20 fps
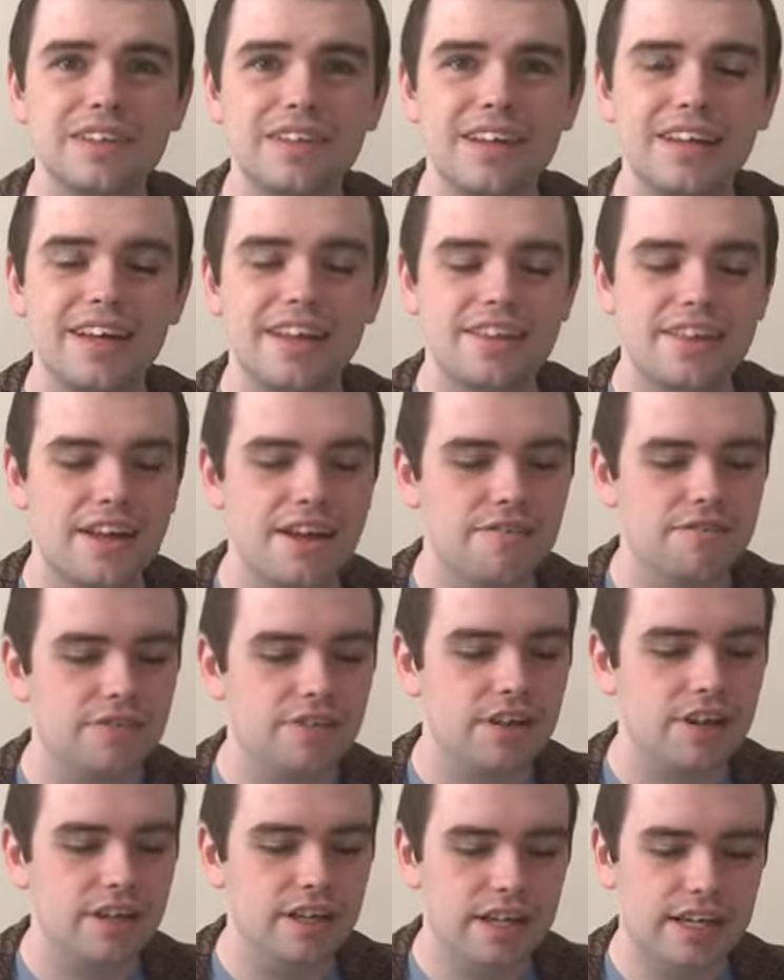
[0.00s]
there for
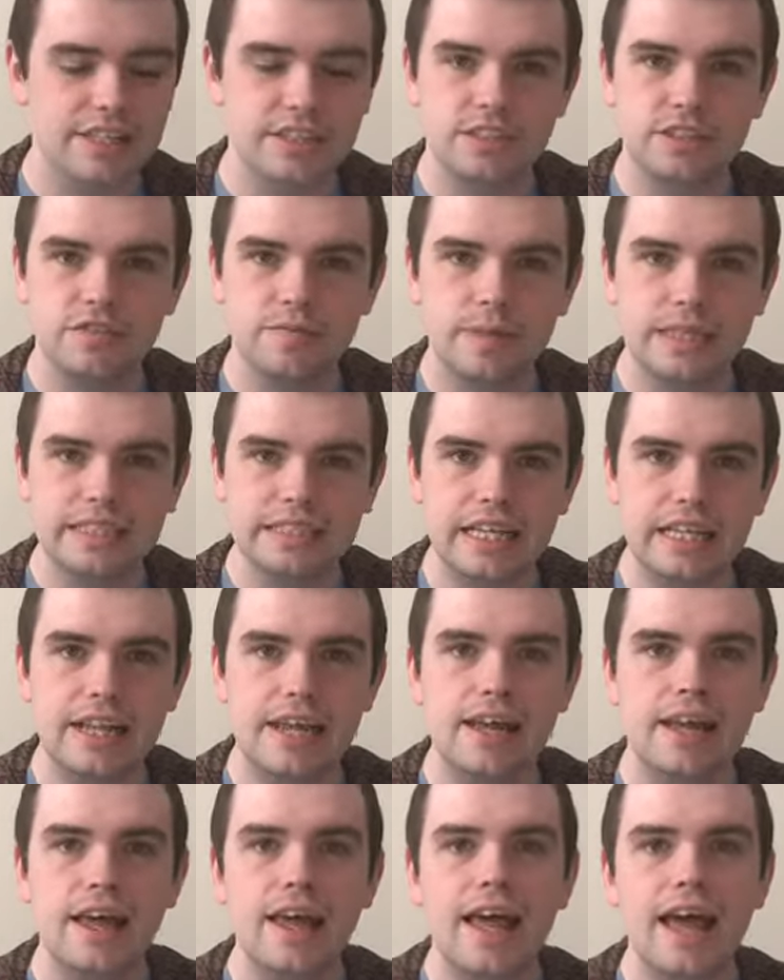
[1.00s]
you in case you've missed any.